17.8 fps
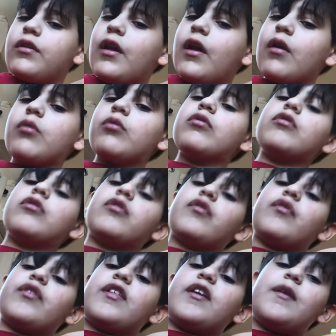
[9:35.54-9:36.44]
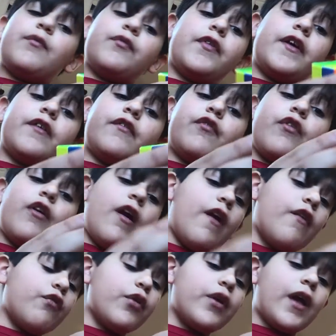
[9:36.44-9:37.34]
now do the same thing for
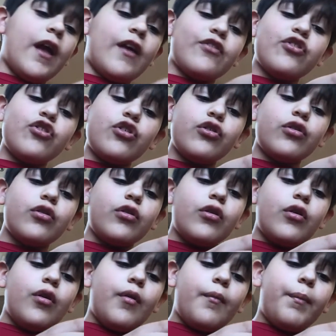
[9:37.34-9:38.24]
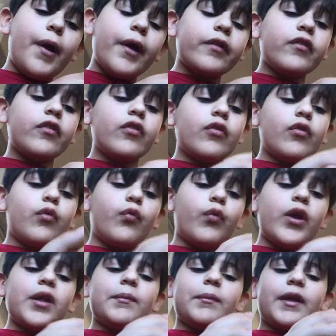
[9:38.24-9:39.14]
every edge, but
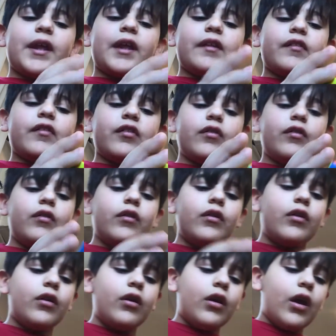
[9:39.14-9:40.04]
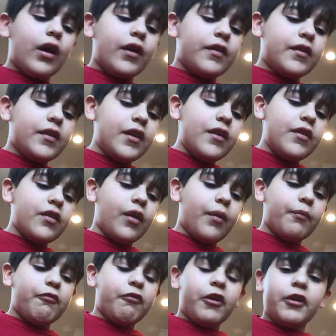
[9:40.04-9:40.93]
wait a minute. I see
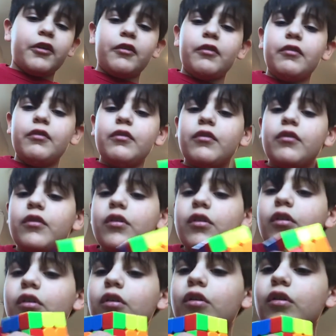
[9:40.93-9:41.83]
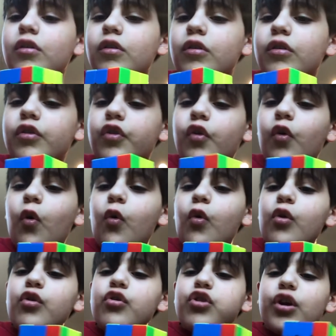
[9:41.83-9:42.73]
something. The
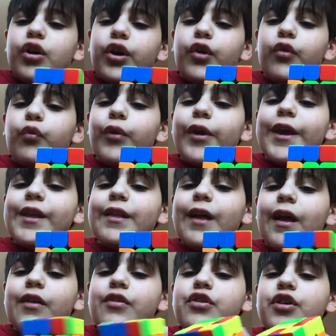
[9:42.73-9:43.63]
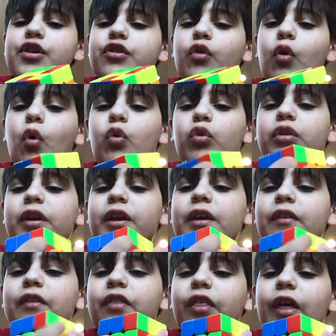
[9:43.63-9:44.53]
orange and green edge is
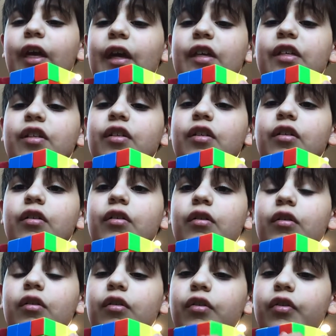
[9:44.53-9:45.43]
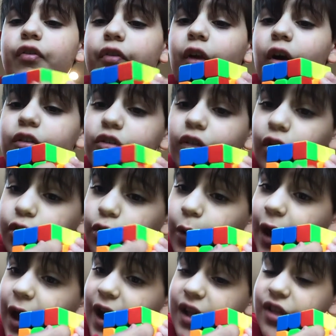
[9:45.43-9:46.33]
holding this.
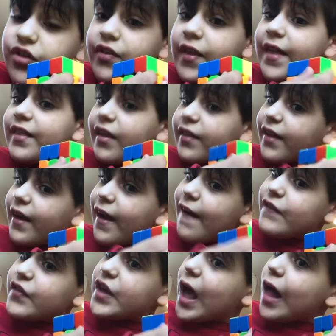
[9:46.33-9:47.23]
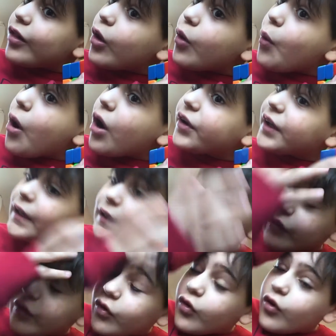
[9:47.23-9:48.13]
Another edge that doesn't have yellow on
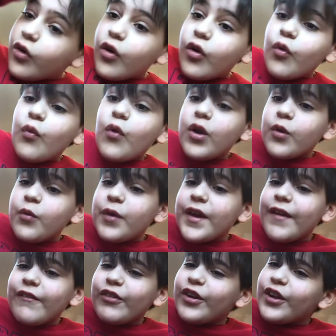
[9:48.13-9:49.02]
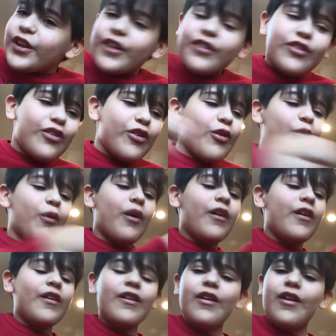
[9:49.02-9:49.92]
it. What are we ever gonna
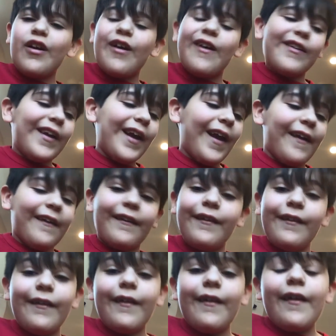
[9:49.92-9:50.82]
do? Okay,